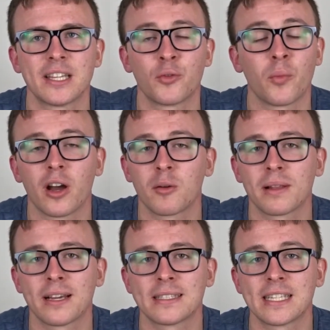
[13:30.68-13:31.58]
the
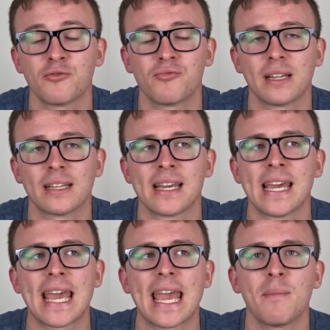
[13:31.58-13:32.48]
workplace. It really,
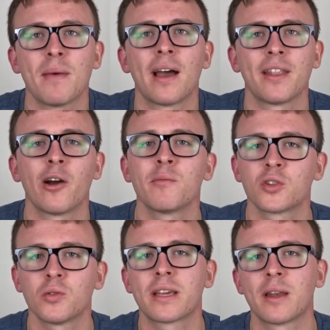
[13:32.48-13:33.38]
and I'm
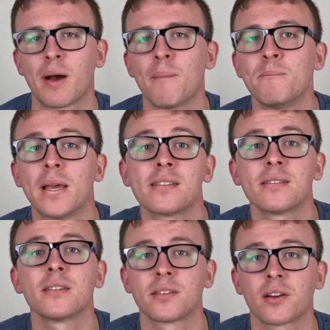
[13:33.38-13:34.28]
talking about
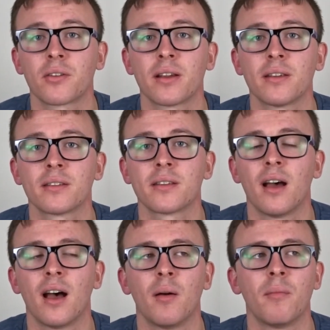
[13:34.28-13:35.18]
business degrees.
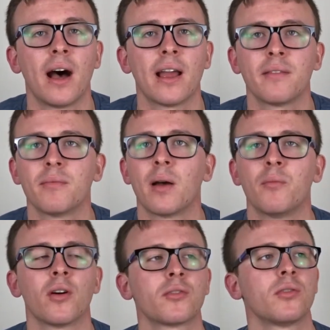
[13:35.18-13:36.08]

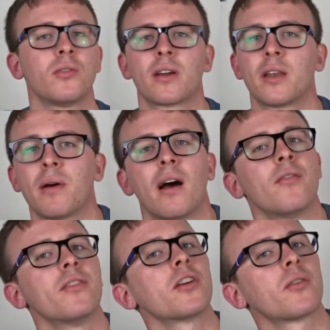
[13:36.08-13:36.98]
I'm not talking about
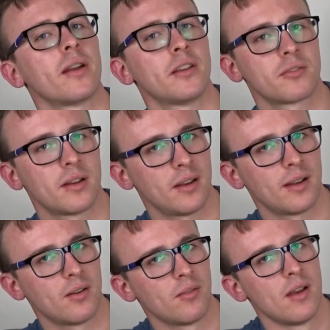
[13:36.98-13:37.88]
other degrees right
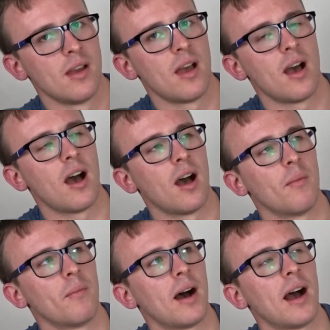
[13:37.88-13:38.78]

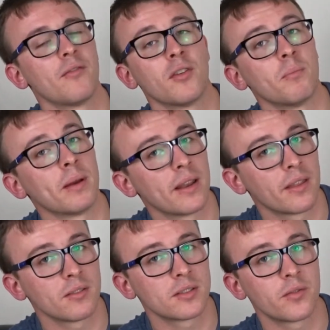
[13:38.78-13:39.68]
now. I've not been in
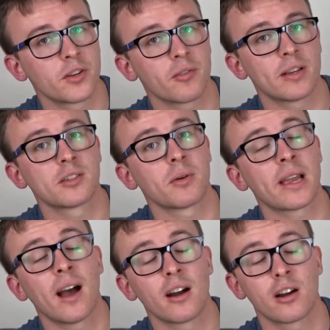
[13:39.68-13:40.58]
those other degrees, so I
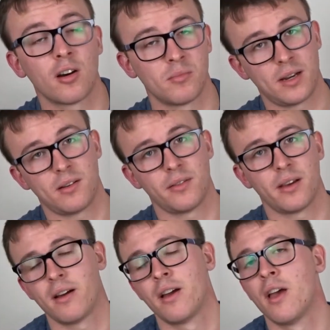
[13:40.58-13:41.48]
can't comment on
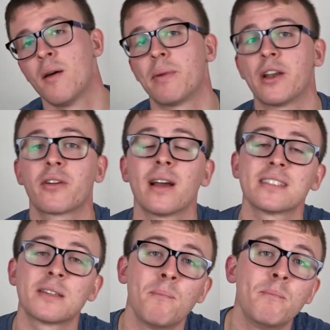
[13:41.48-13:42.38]
that. But in
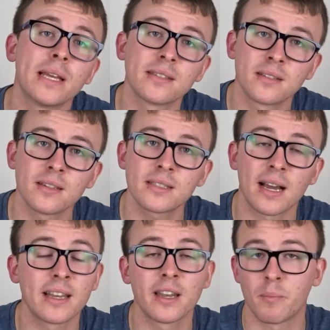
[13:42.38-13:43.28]
regards to business,
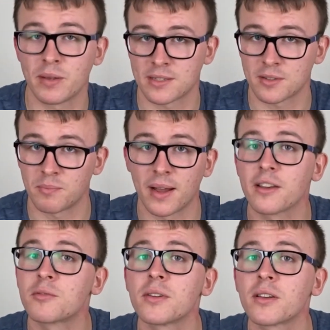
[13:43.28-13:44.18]
I did a business
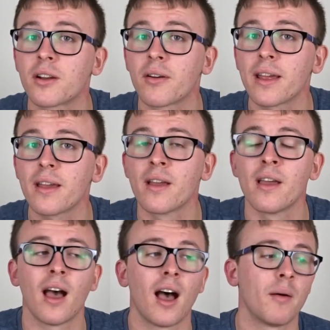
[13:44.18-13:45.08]
management degree.
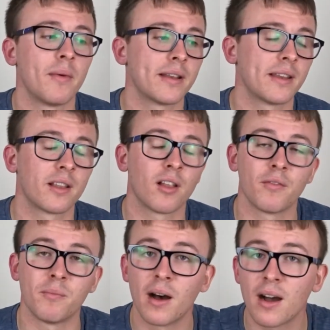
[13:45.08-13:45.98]
I did a lot
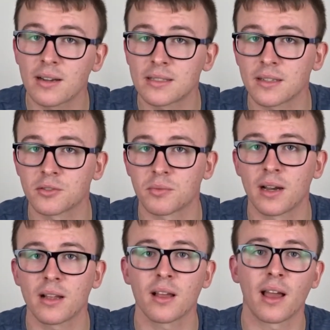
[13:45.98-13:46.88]
of marketing as
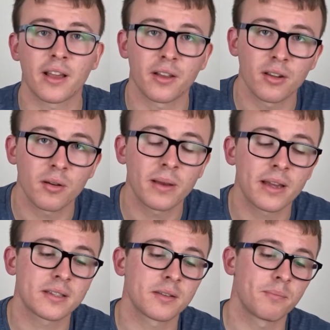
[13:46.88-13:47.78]
well,
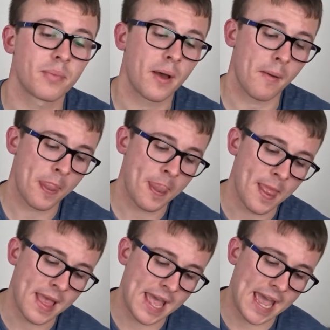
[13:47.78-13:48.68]
economics. But
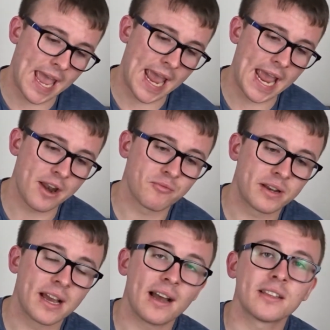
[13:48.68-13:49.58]
in
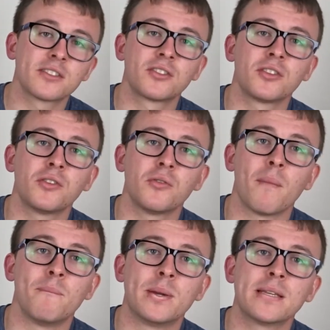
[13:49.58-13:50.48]
regards to
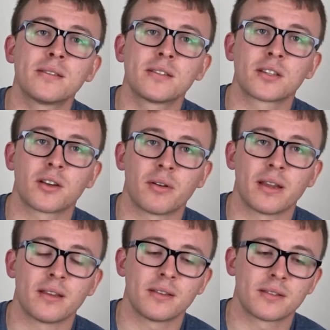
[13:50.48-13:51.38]
business
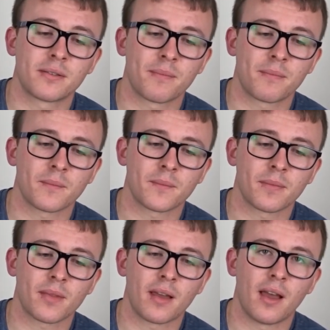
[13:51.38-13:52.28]
degrees,
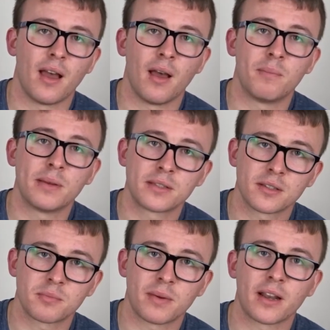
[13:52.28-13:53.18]

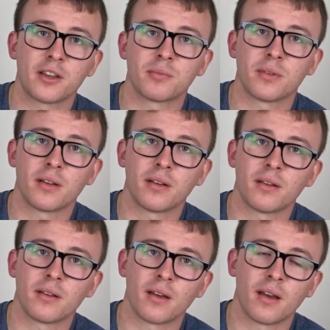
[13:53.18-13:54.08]
business management,
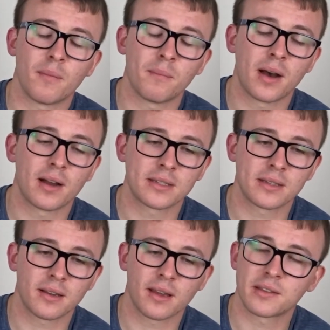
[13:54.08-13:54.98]

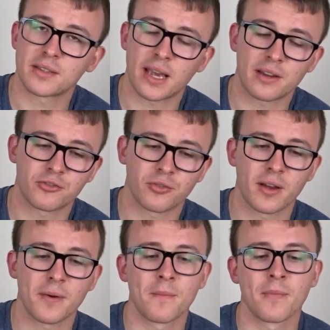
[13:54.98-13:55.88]
marketing,
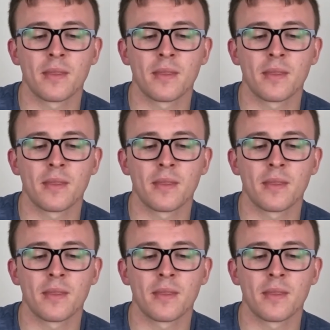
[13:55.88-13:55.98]
etc.,